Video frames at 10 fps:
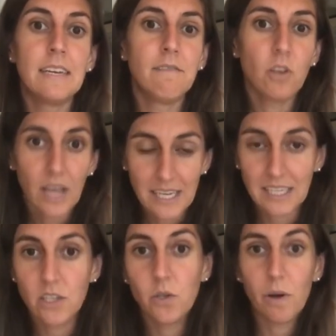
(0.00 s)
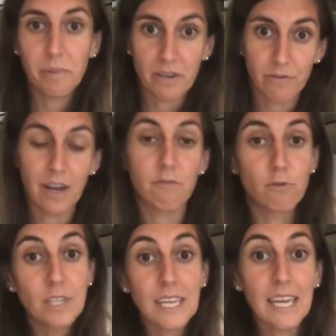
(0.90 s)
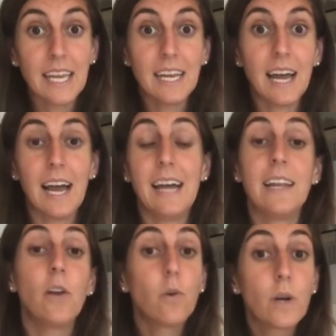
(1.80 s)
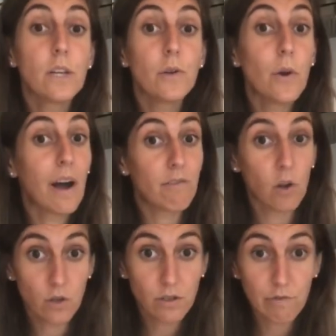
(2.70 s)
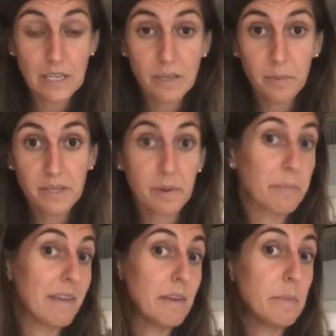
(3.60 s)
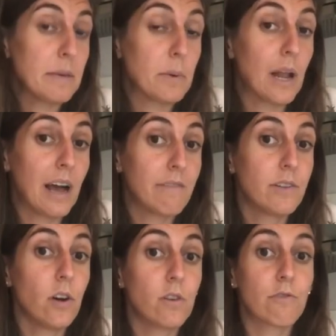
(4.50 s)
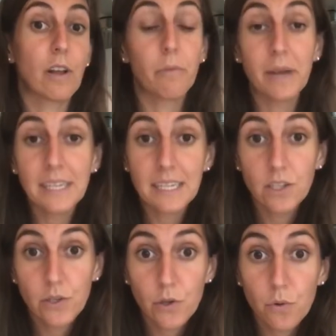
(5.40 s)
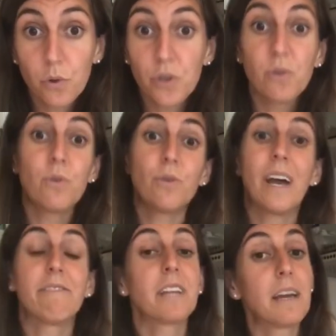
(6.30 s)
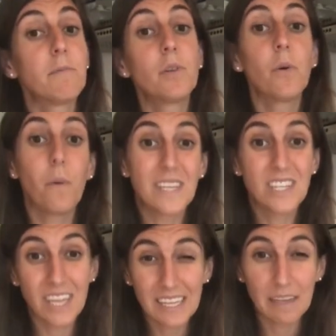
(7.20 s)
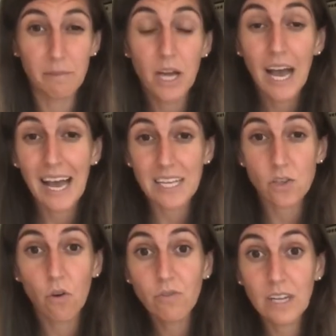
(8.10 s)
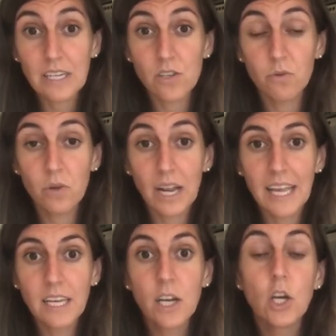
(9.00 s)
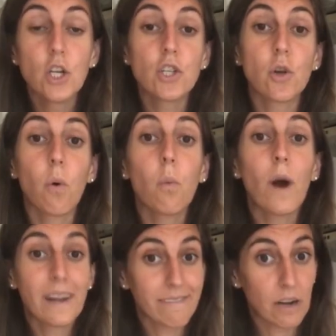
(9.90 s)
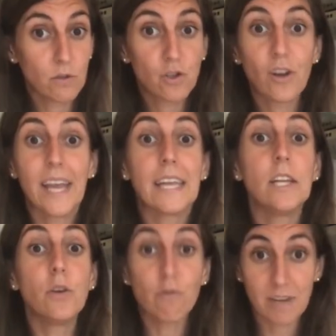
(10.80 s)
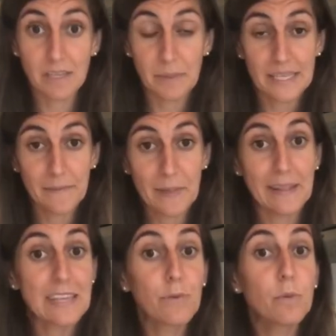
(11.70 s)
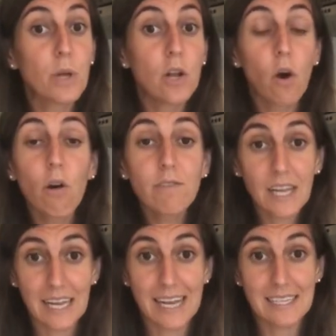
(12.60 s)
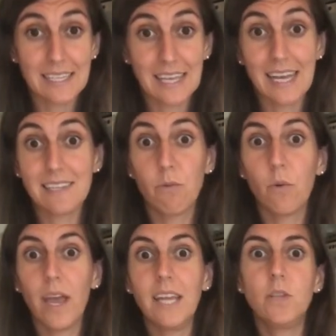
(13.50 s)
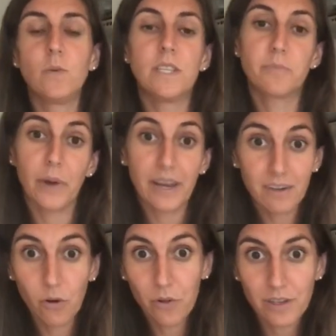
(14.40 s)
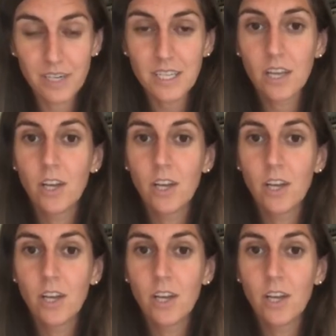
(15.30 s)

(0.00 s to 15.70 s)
you get into a bit of a routine. And in Cookie-Doo you have lots of recipes, but maybe people have not recommended to you, or you don't have time to go and check them as often as you would like. So what about trying new recipes? And that's why we love the classes, as a way to inspire others